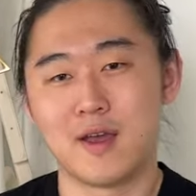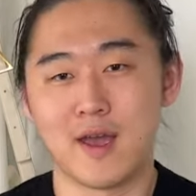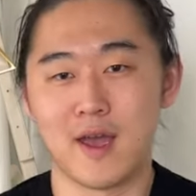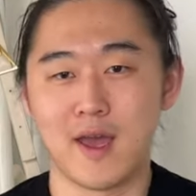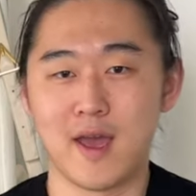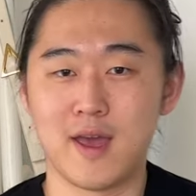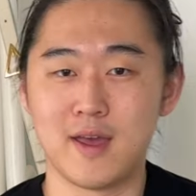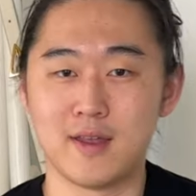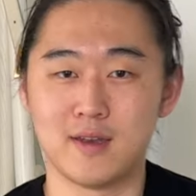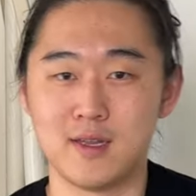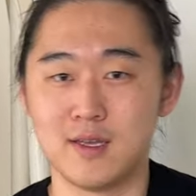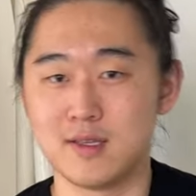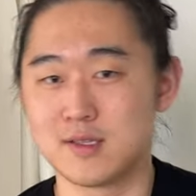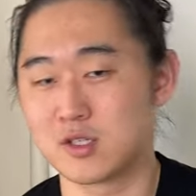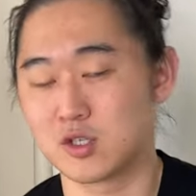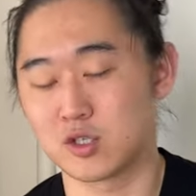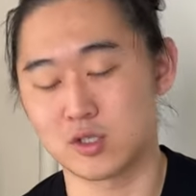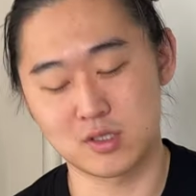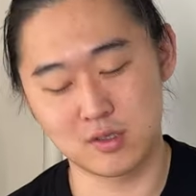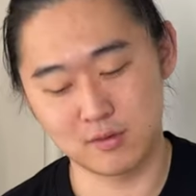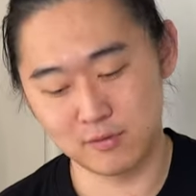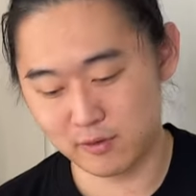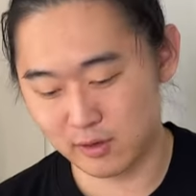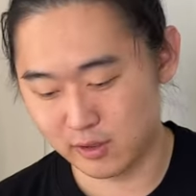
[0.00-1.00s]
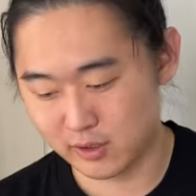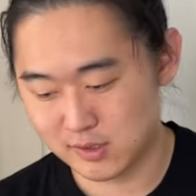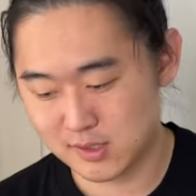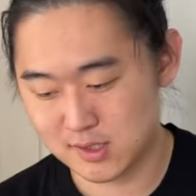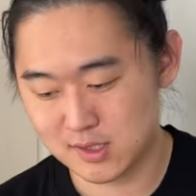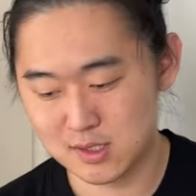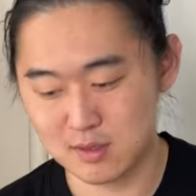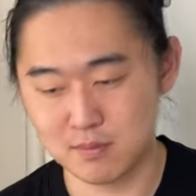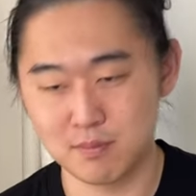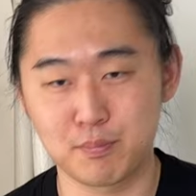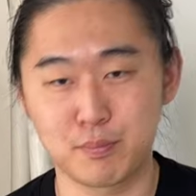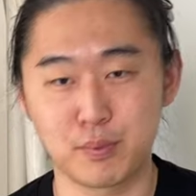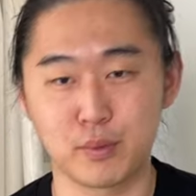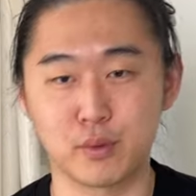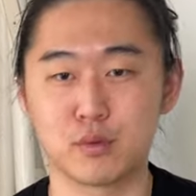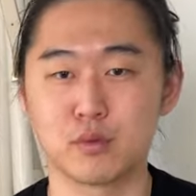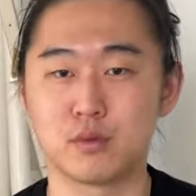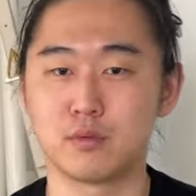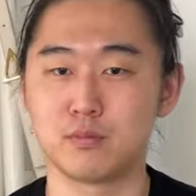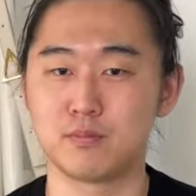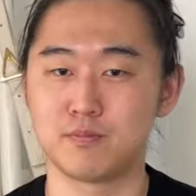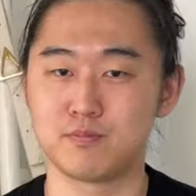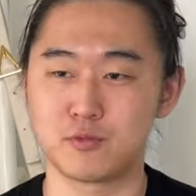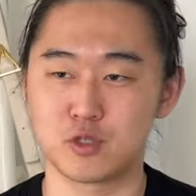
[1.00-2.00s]
And it's just a very
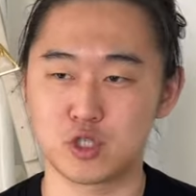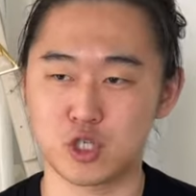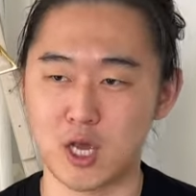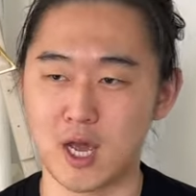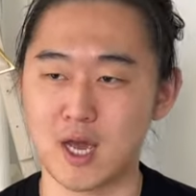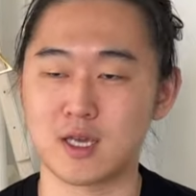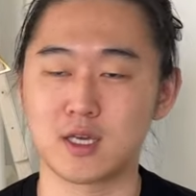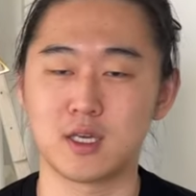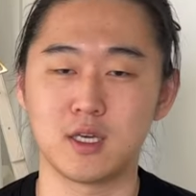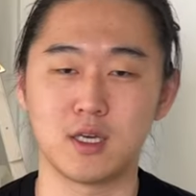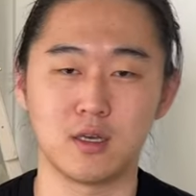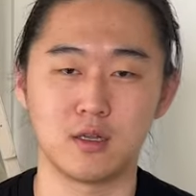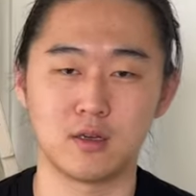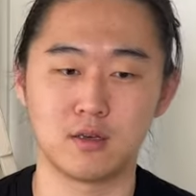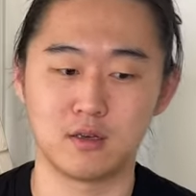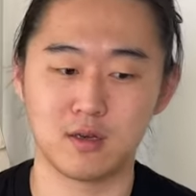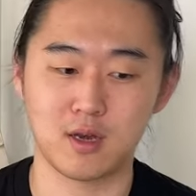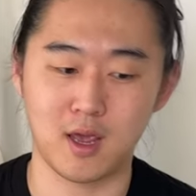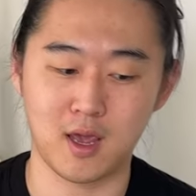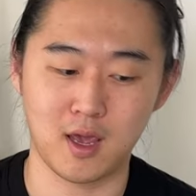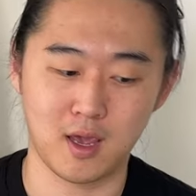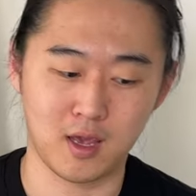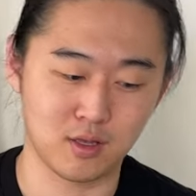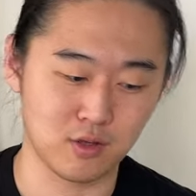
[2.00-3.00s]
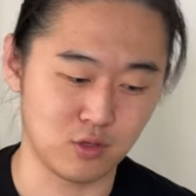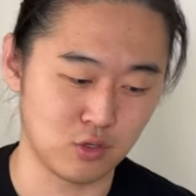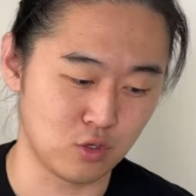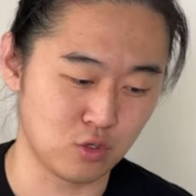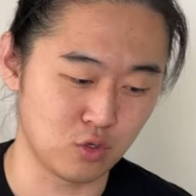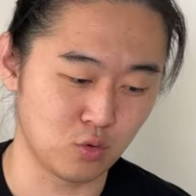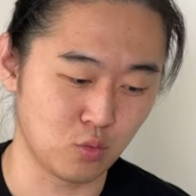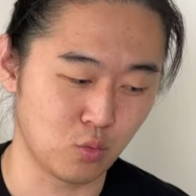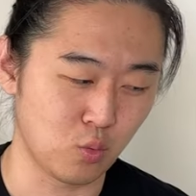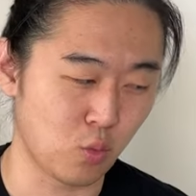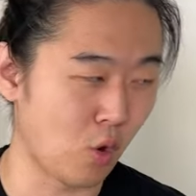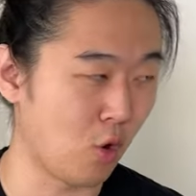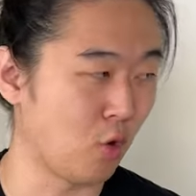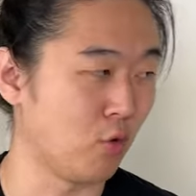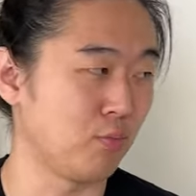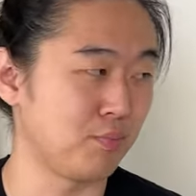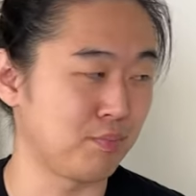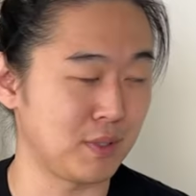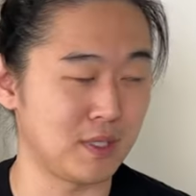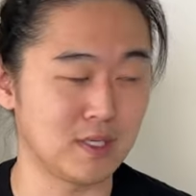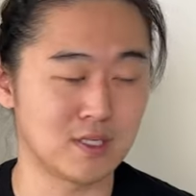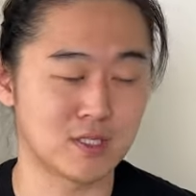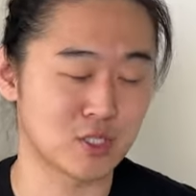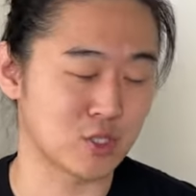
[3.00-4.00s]
simple jacket, and you won't
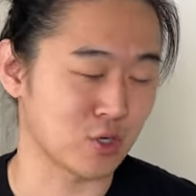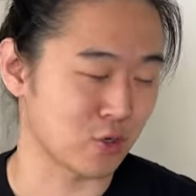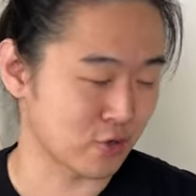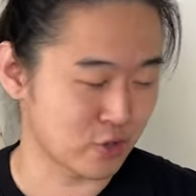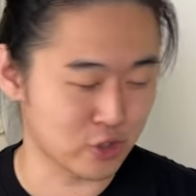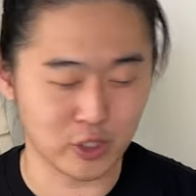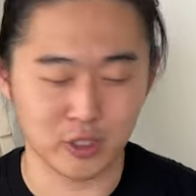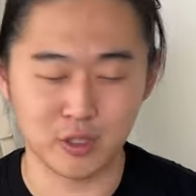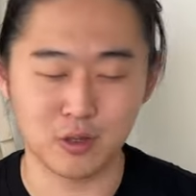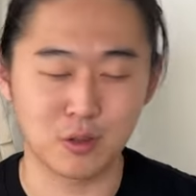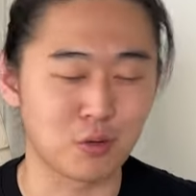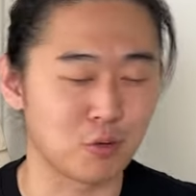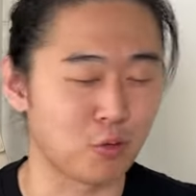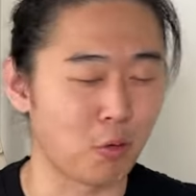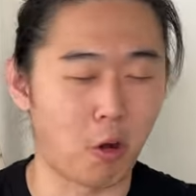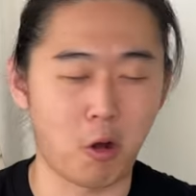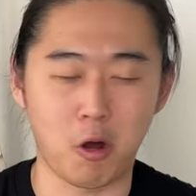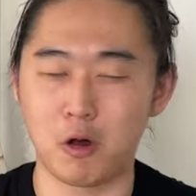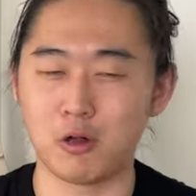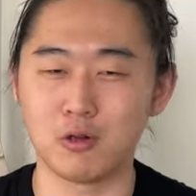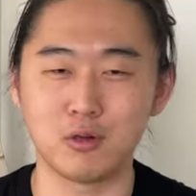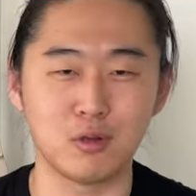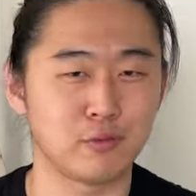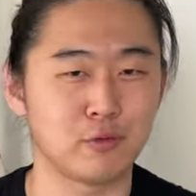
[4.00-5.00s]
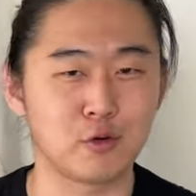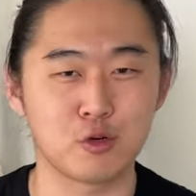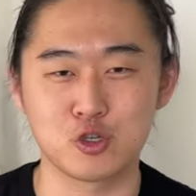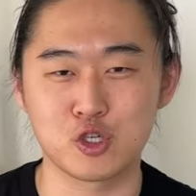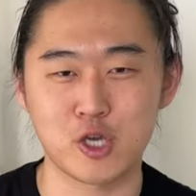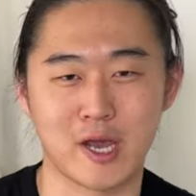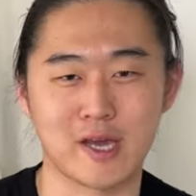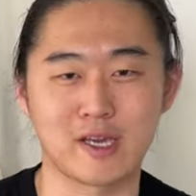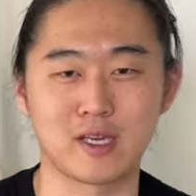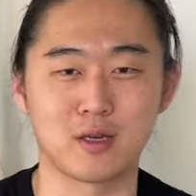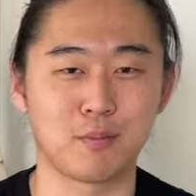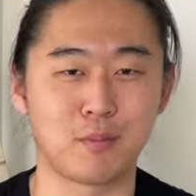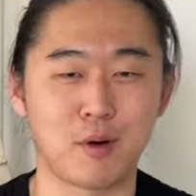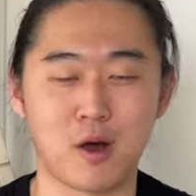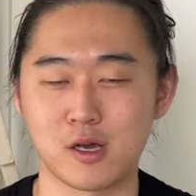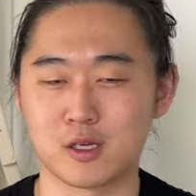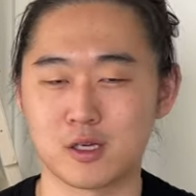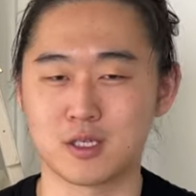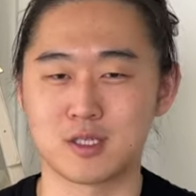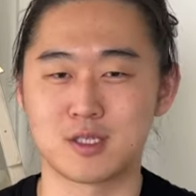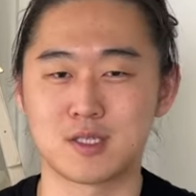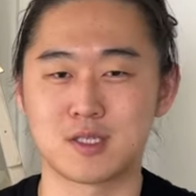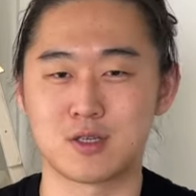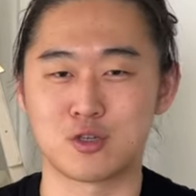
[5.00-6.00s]
be searching through all of your jacket
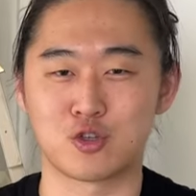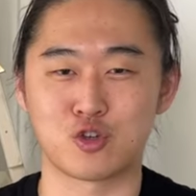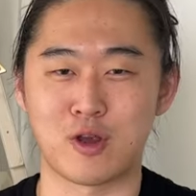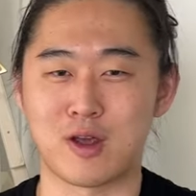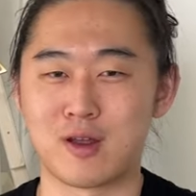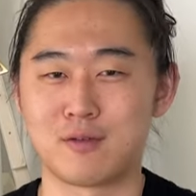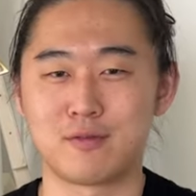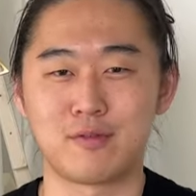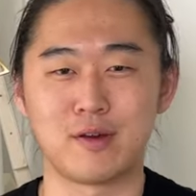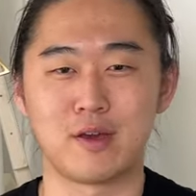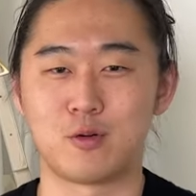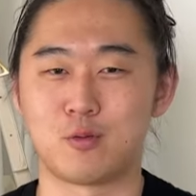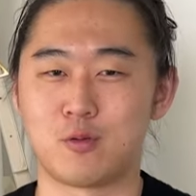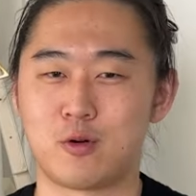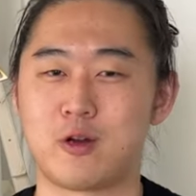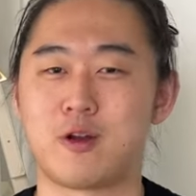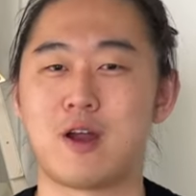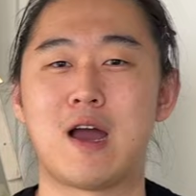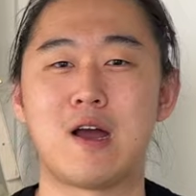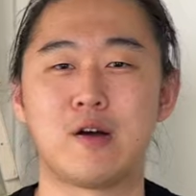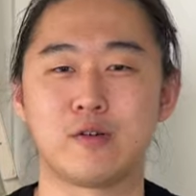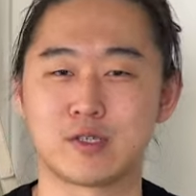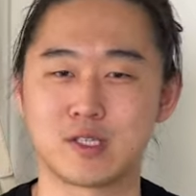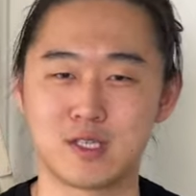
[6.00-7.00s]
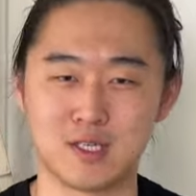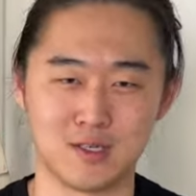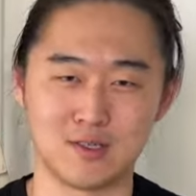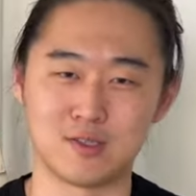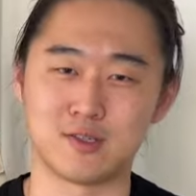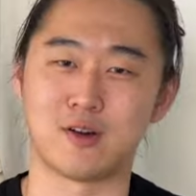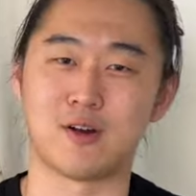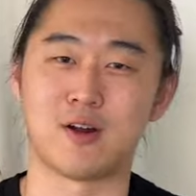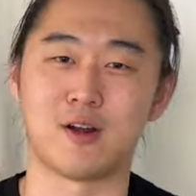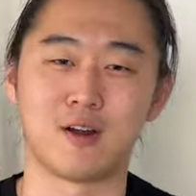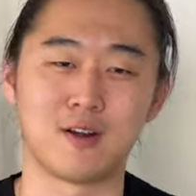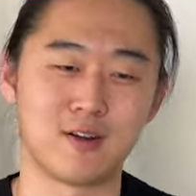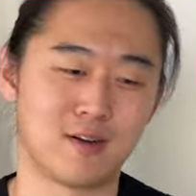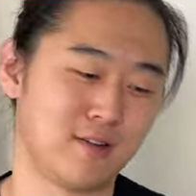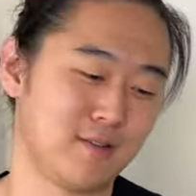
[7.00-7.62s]
pockets to try and find where your house keys are.